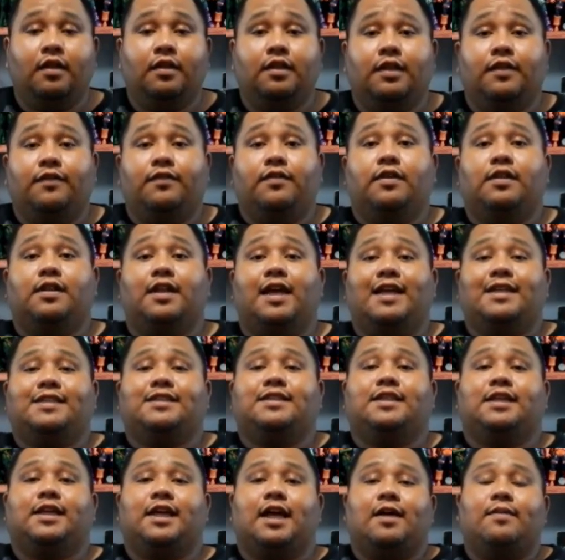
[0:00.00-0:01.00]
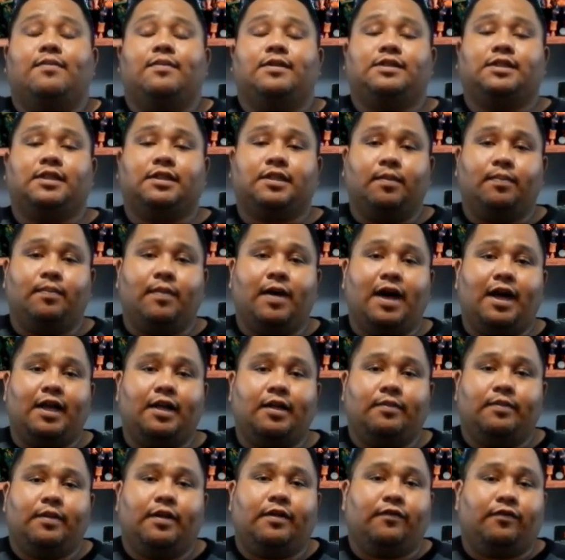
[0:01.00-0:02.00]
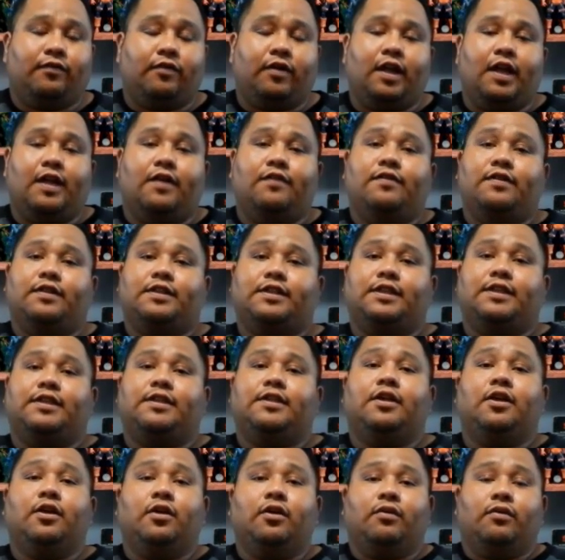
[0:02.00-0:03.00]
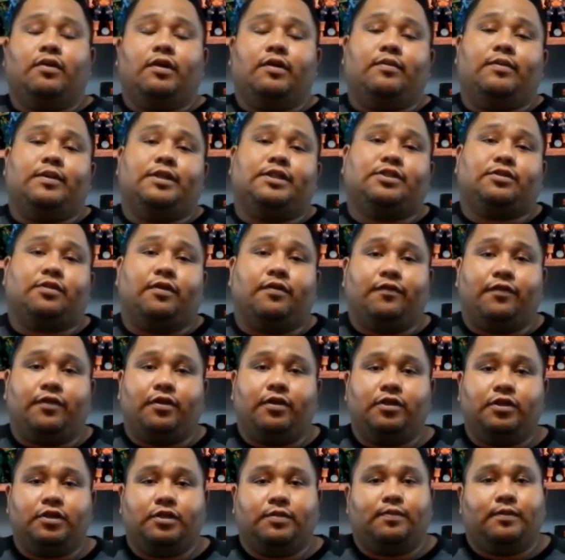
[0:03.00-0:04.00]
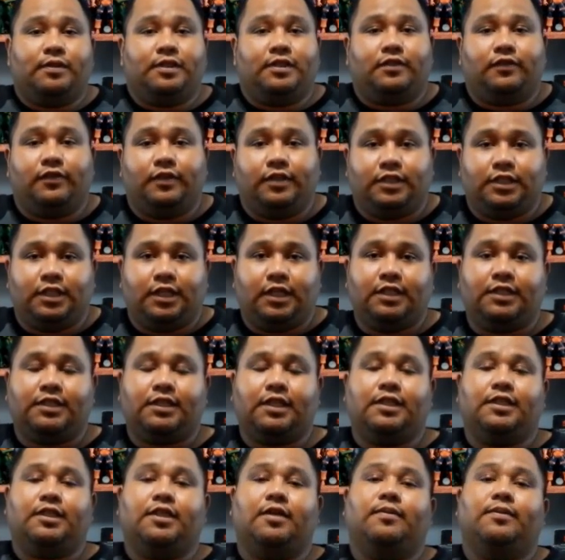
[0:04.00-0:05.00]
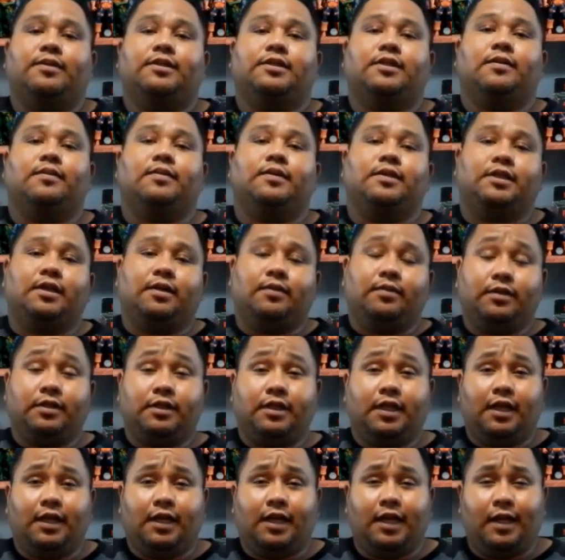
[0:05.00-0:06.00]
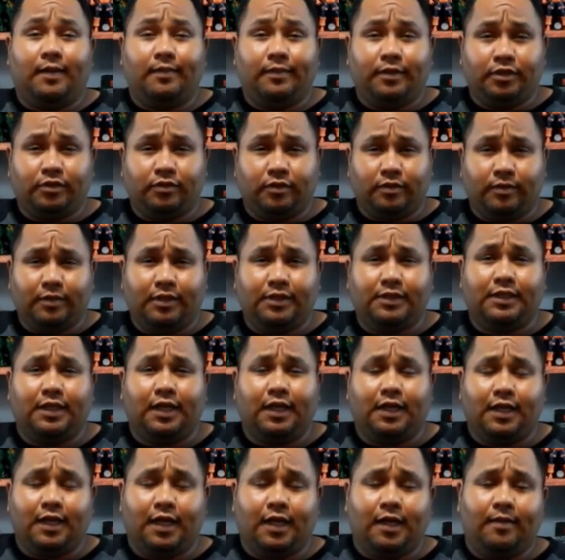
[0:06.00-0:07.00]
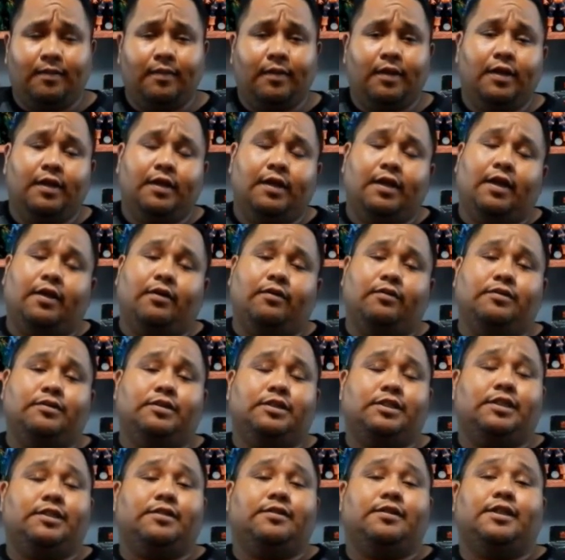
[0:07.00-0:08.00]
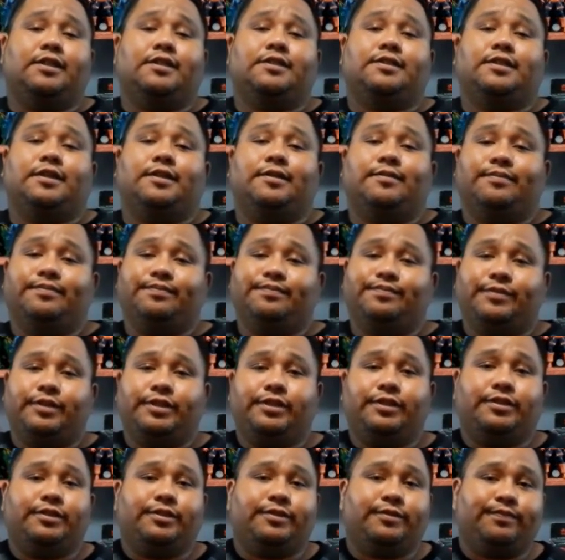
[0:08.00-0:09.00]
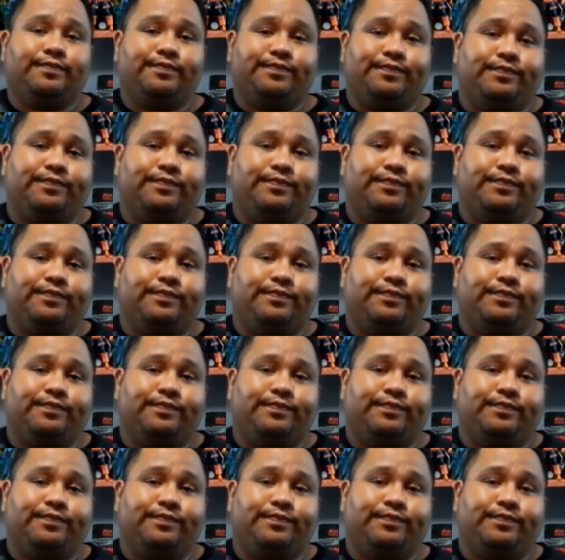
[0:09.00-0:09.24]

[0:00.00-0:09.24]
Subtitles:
Leave your likes and comments at the bottom, and for everything Remixed reviews, please visit us at www.comicsremix.com, and we'll see you next time. Peace.